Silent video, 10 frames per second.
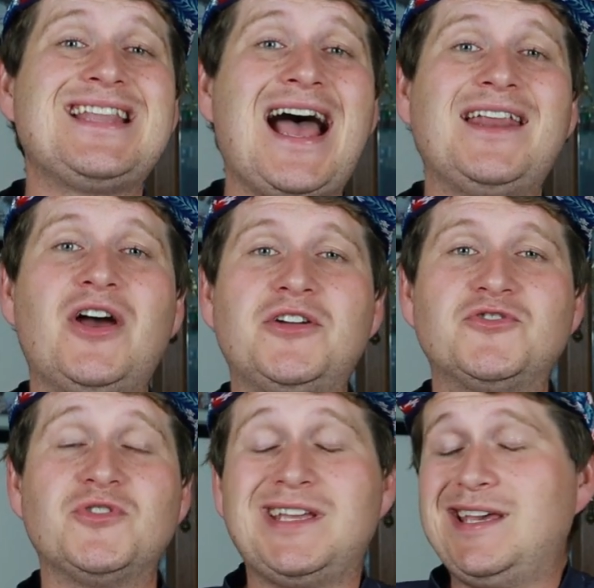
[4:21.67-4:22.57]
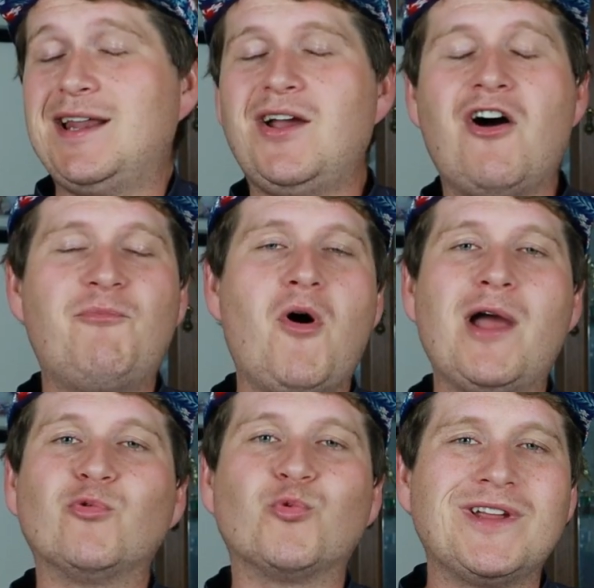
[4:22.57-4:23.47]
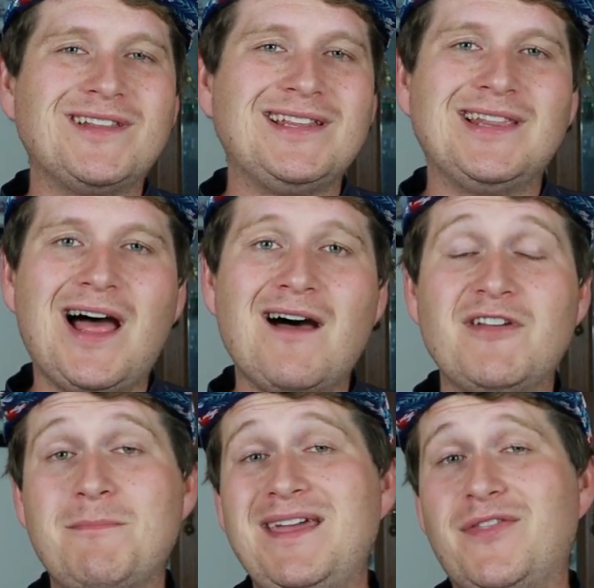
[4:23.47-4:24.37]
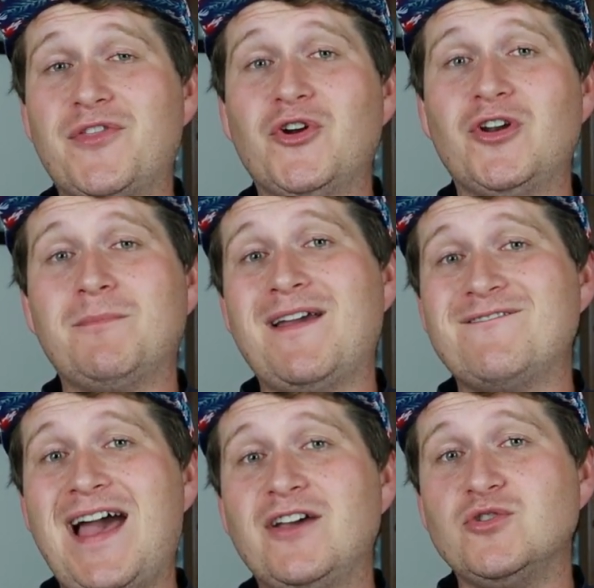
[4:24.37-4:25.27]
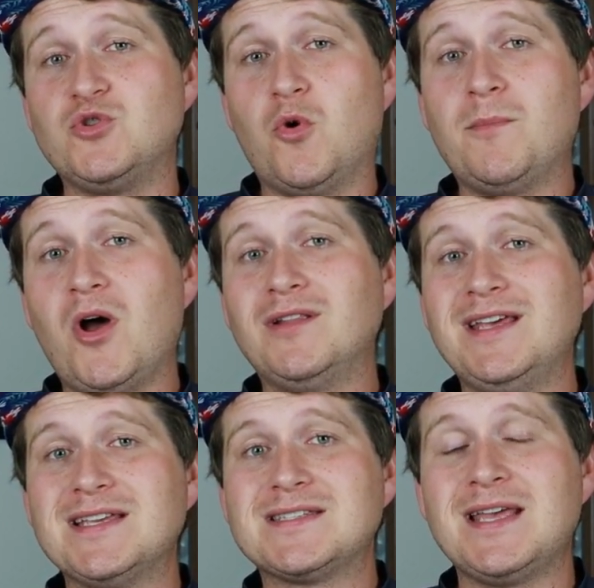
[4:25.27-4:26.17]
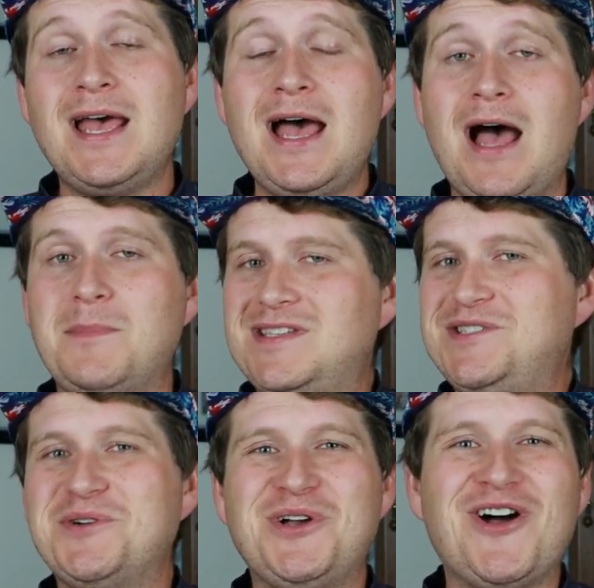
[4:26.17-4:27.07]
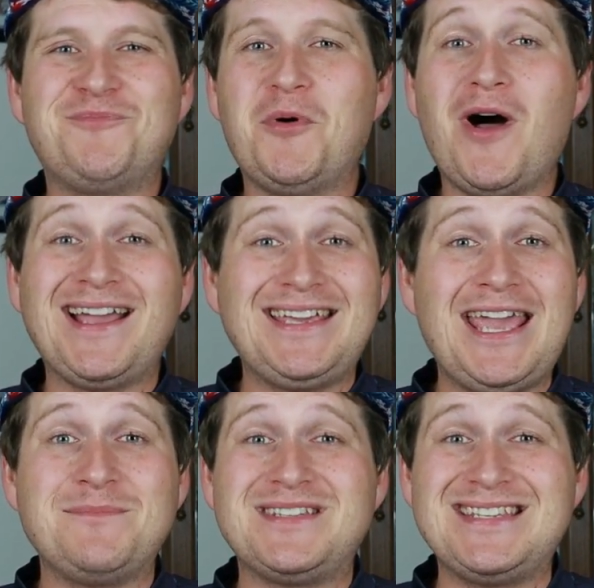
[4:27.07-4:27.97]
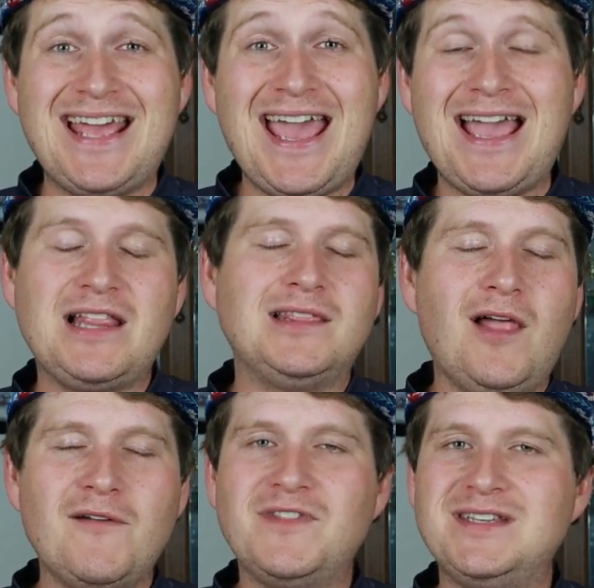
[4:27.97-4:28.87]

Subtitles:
900, again, a golf ball I really love. It made 3rd in my value tour ball list. It's still a golf ball I game today. I love the